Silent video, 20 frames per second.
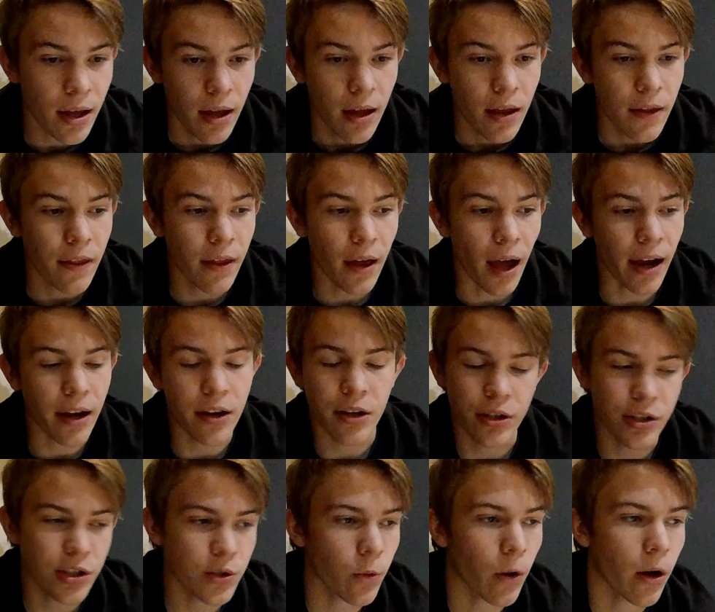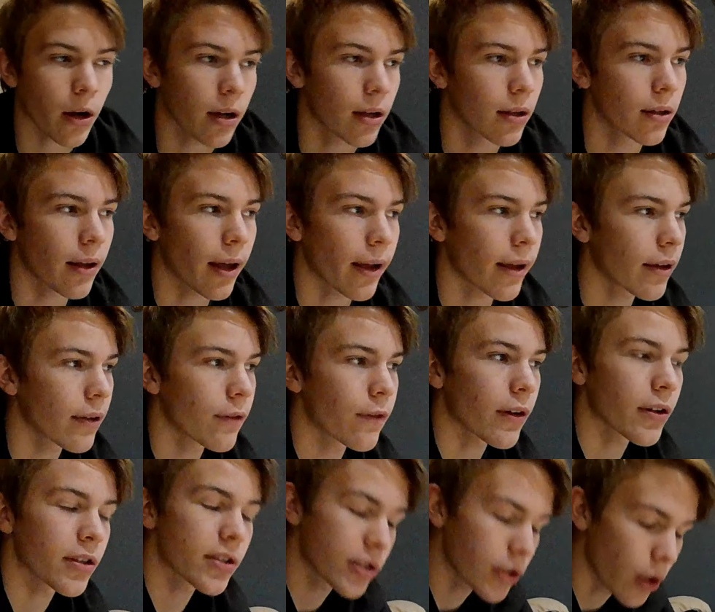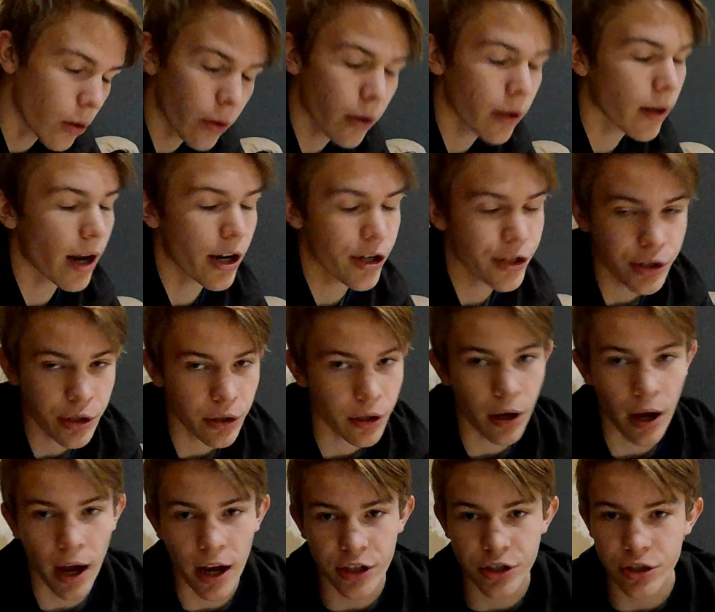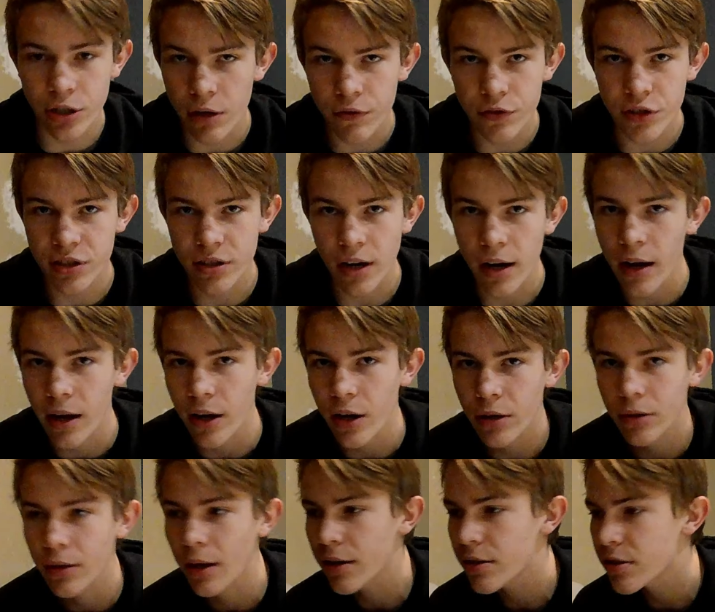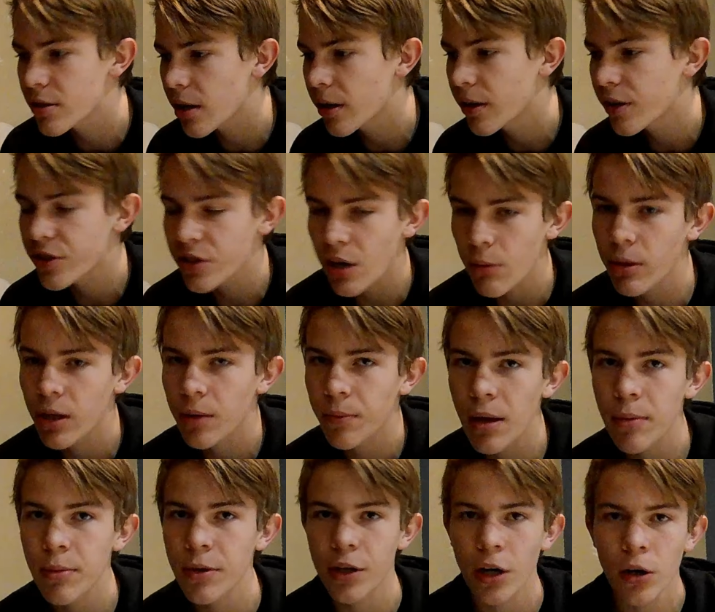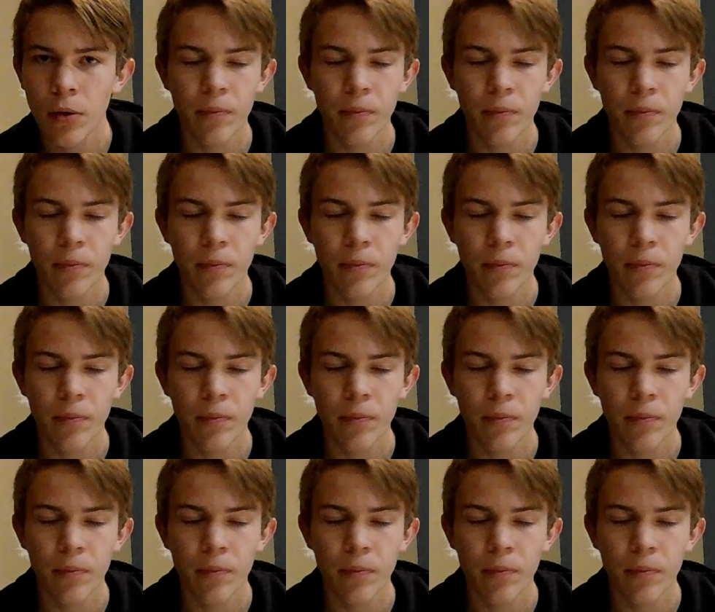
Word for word: that I could have swung. Like it felt so good. I should I should have just done it. I just don't need to stop being a baby, you know.